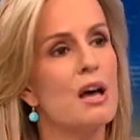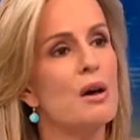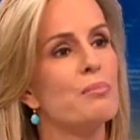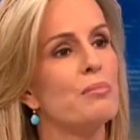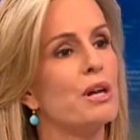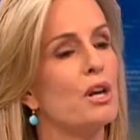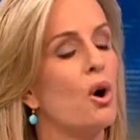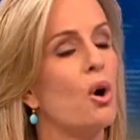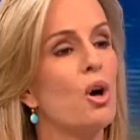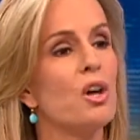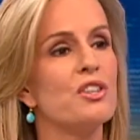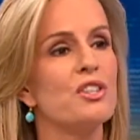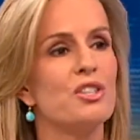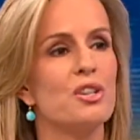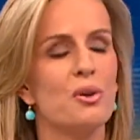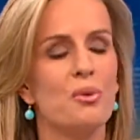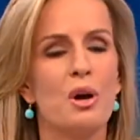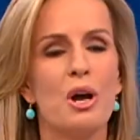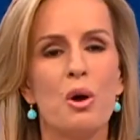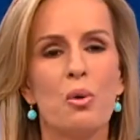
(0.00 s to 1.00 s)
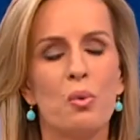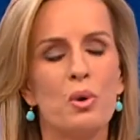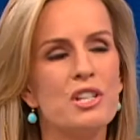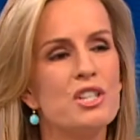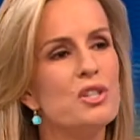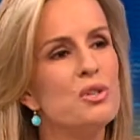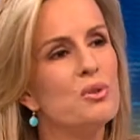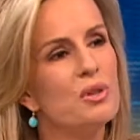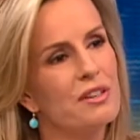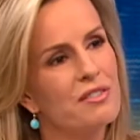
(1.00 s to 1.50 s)
but also
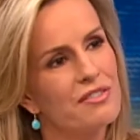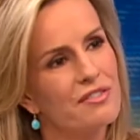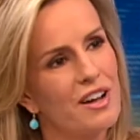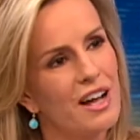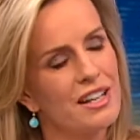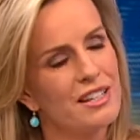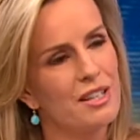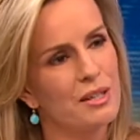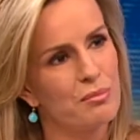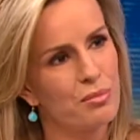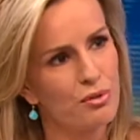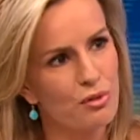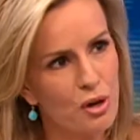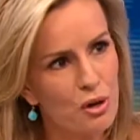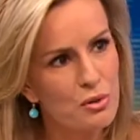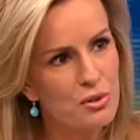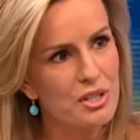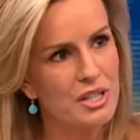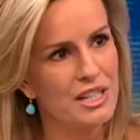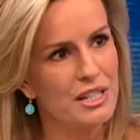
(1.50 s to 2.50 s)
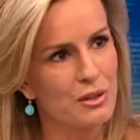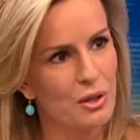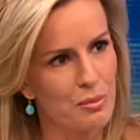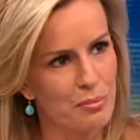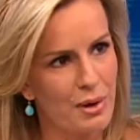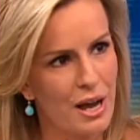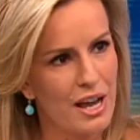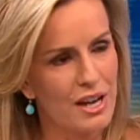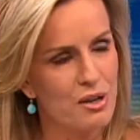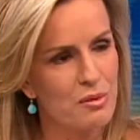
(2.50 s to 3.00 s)
once you can find the protein or
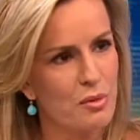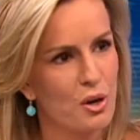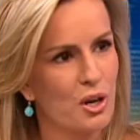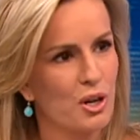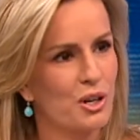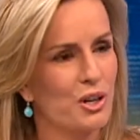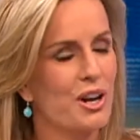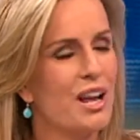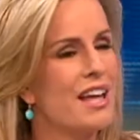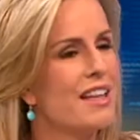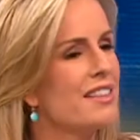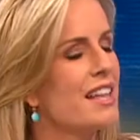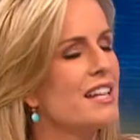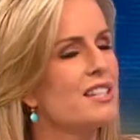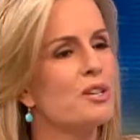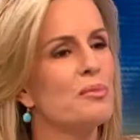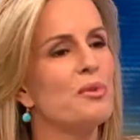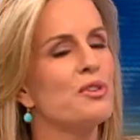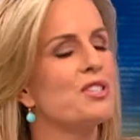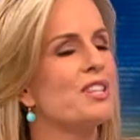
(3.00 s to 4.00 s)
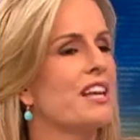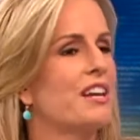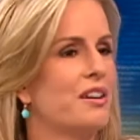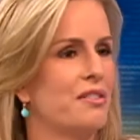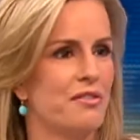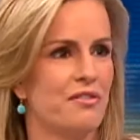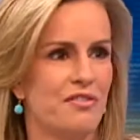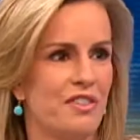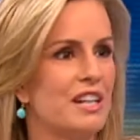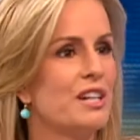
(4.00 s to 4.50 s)
biomarker, that's almost like a
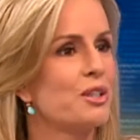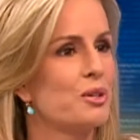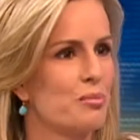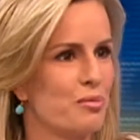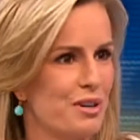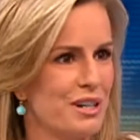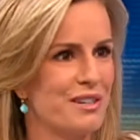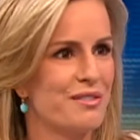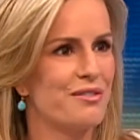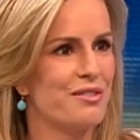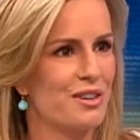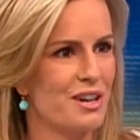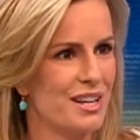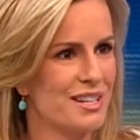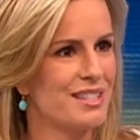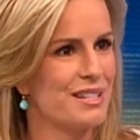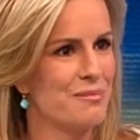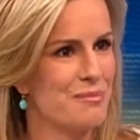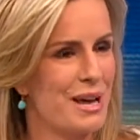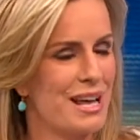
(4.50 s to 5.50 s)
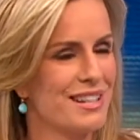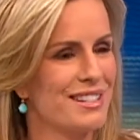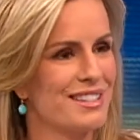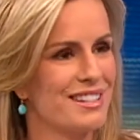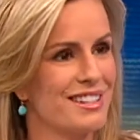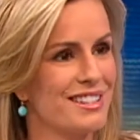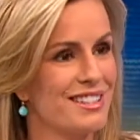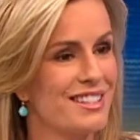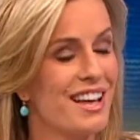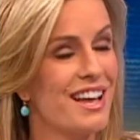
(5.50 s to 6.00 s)
fingerprint for us in medicine
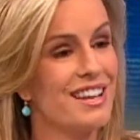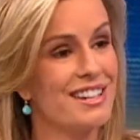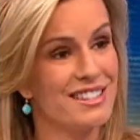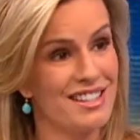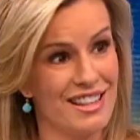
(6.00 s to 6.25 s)
and science.